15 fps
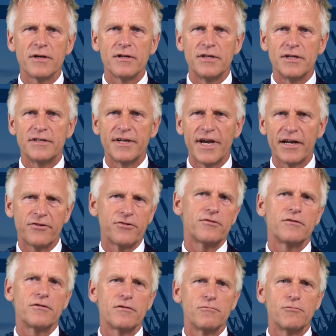
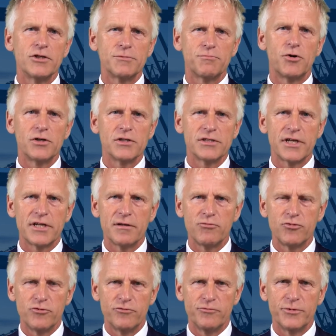detection, response and
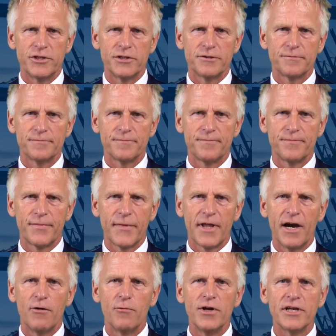improvement.
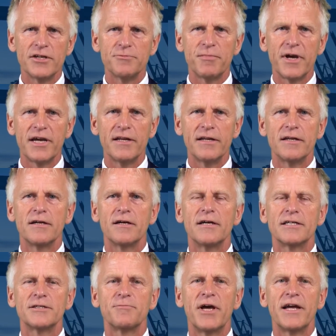I will explain
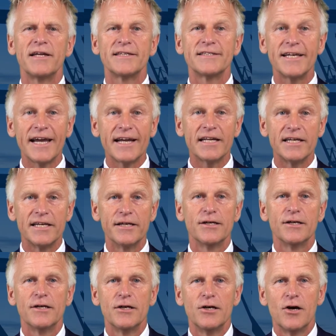exactly
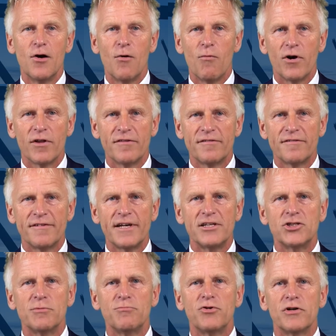what
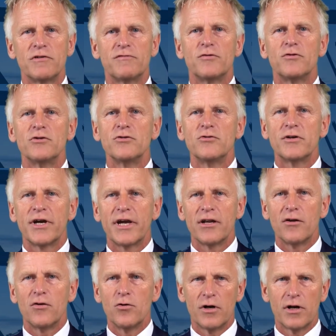such a portfolio
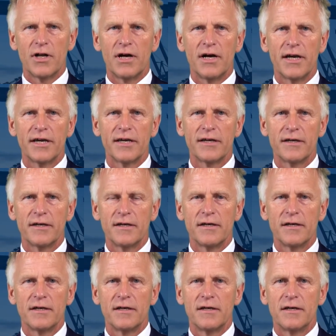can look like
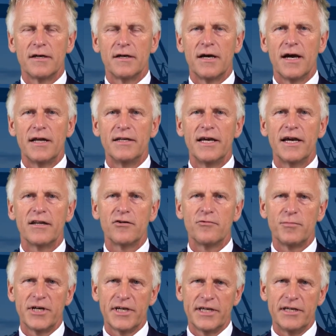at the end of
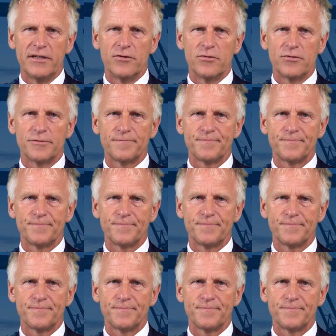my keynote.